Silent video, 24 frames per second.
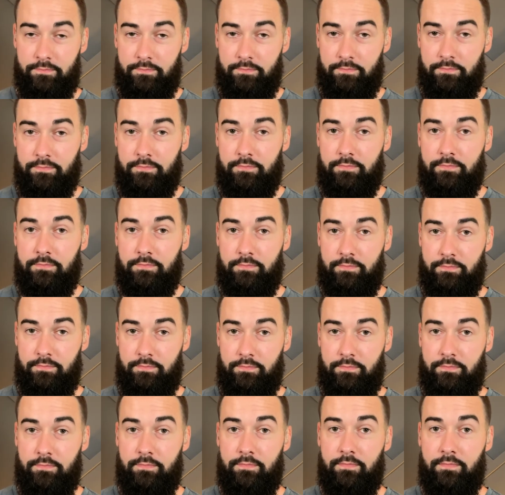I need to step
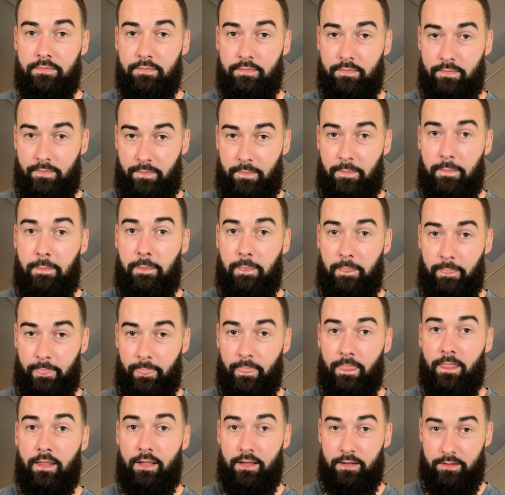back in this area
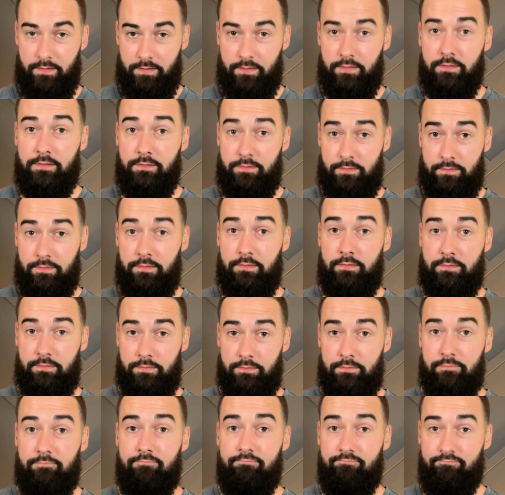so I can
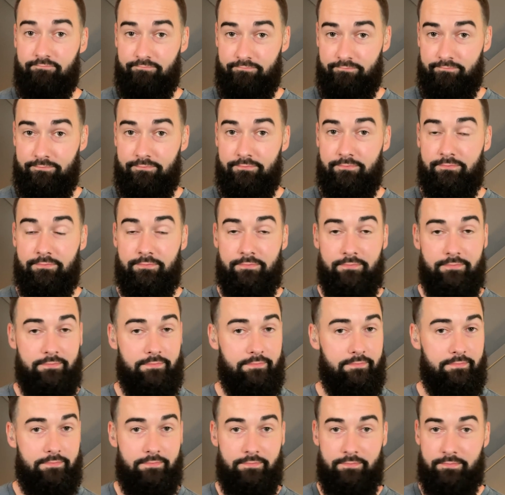step up in this
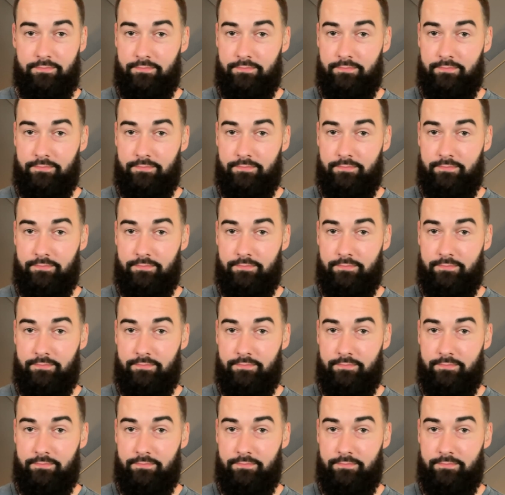area.